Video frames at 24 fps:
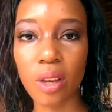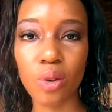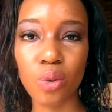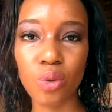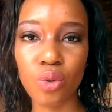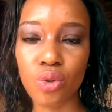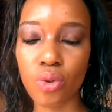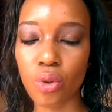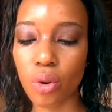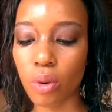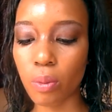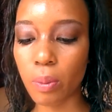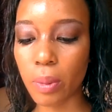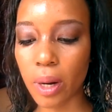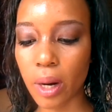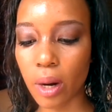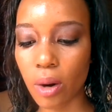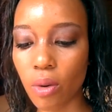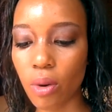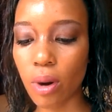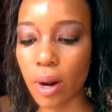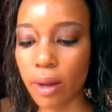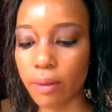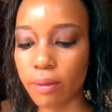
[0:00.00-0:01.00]
They're neutral, but
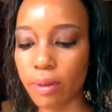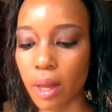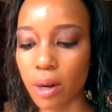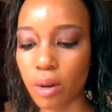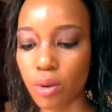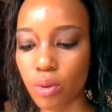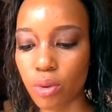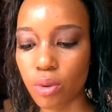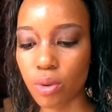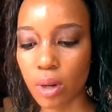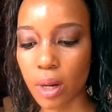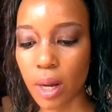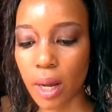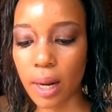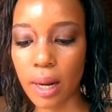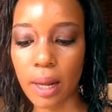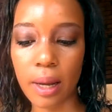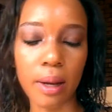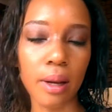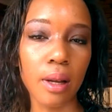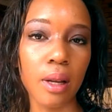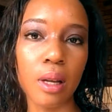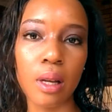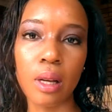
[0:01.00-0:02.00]
I don't have that neutral
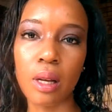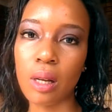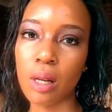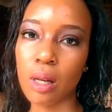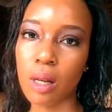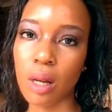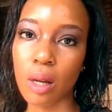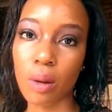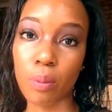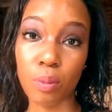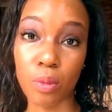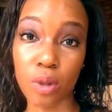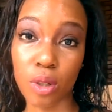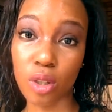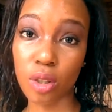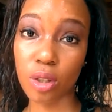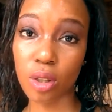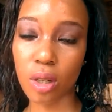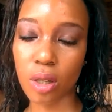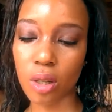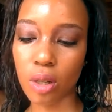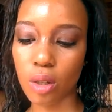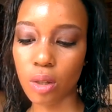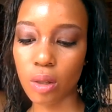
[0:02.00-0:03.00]
color. I'm
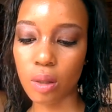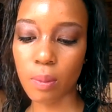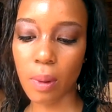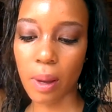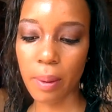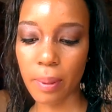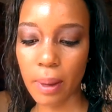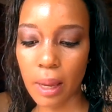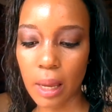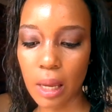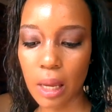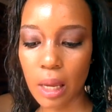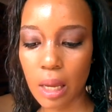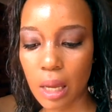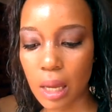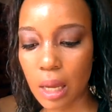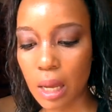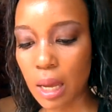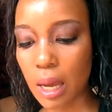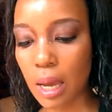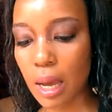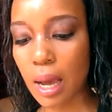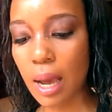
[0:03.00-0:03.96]
just gonna use my pink.